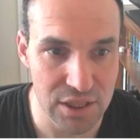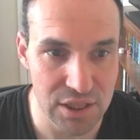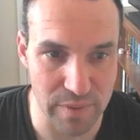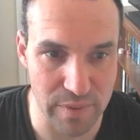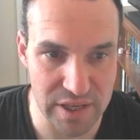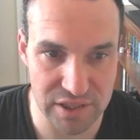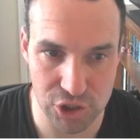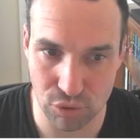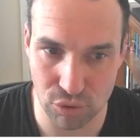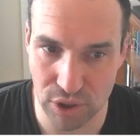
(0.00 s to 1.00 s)
So basically
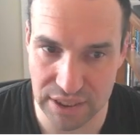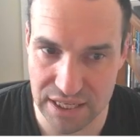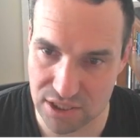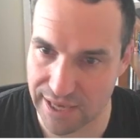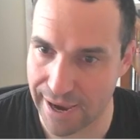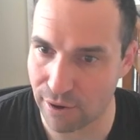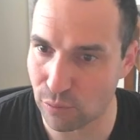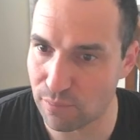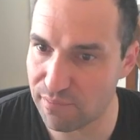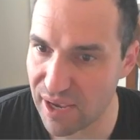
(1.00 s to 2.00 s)
just organizes
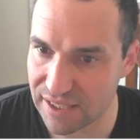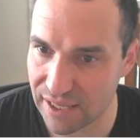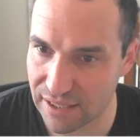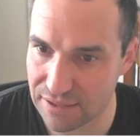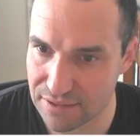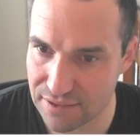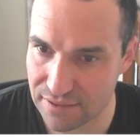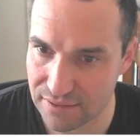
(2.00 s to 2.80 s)
our best hands